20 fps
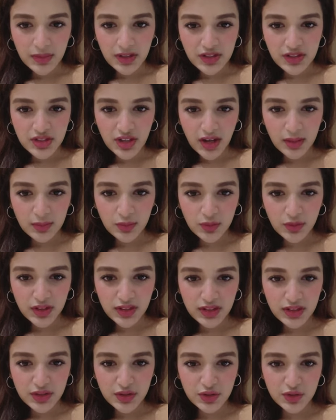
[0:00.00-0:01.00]
Meet Shanmu
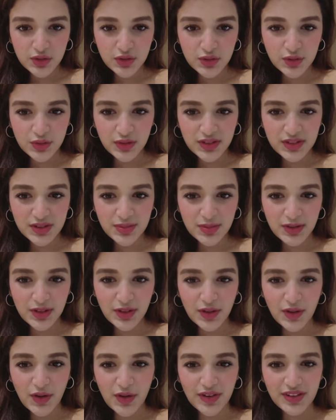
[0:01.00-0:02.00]
and Kishu soon. It's
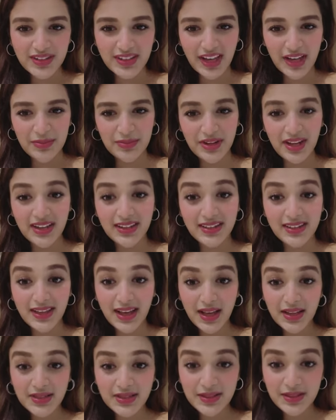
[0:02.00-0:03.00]
been a long time now.
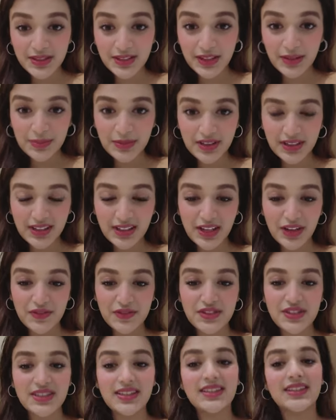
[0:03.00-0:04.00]
Yes, Team Nidhi
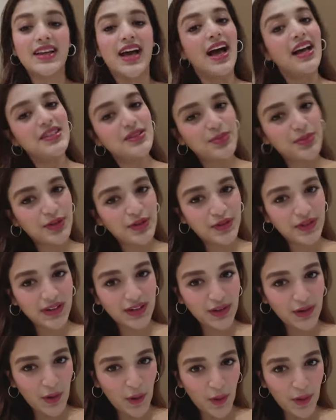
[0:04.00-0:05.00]
FC. It has been
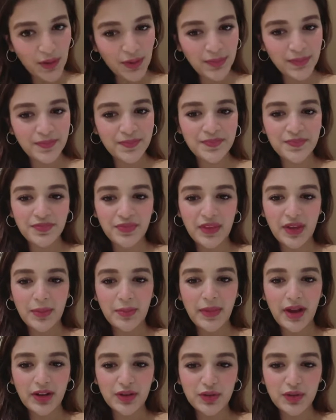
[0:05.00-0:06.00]
really long.
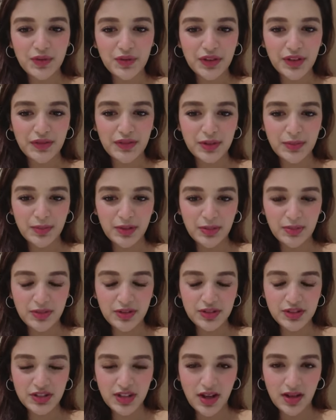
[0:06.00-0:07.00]
My two favorite
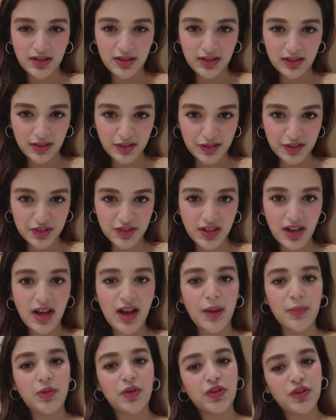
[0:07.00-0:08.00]
people, Shan and Krishna.
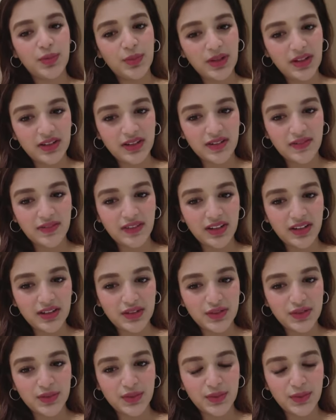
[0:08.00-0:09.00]
I'm going to meet them
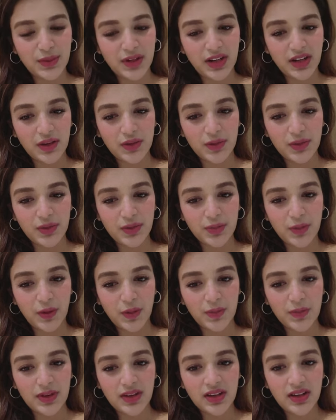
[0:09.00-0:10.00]
very soon when I go to
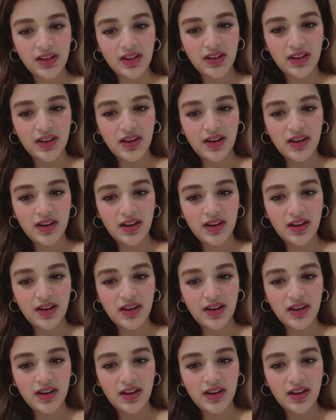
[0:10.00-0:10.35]
Bombay.